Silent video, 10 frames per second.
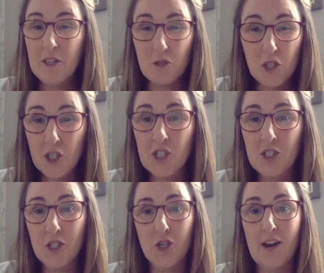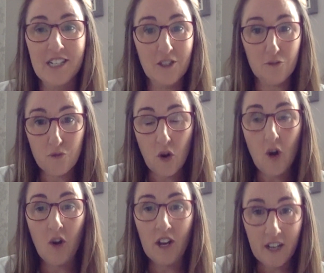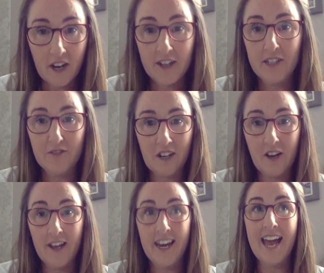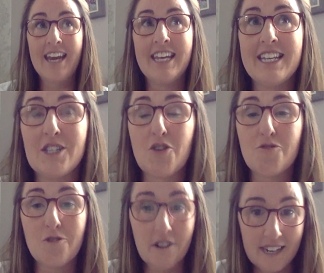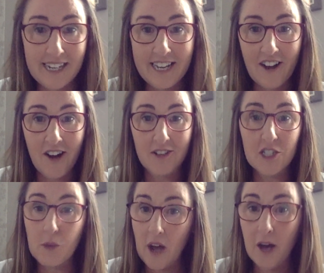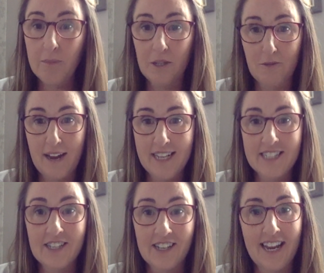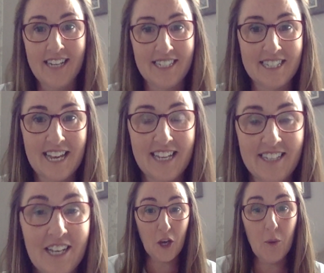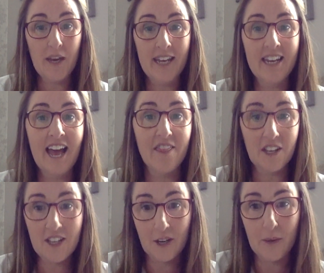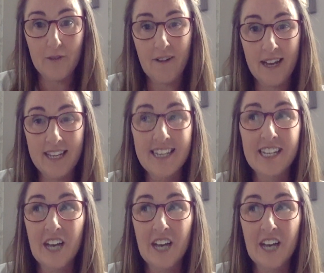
You'll just attract the wrong kind of client. And it is really hard to up your rates at a later date. Go in at the going rate.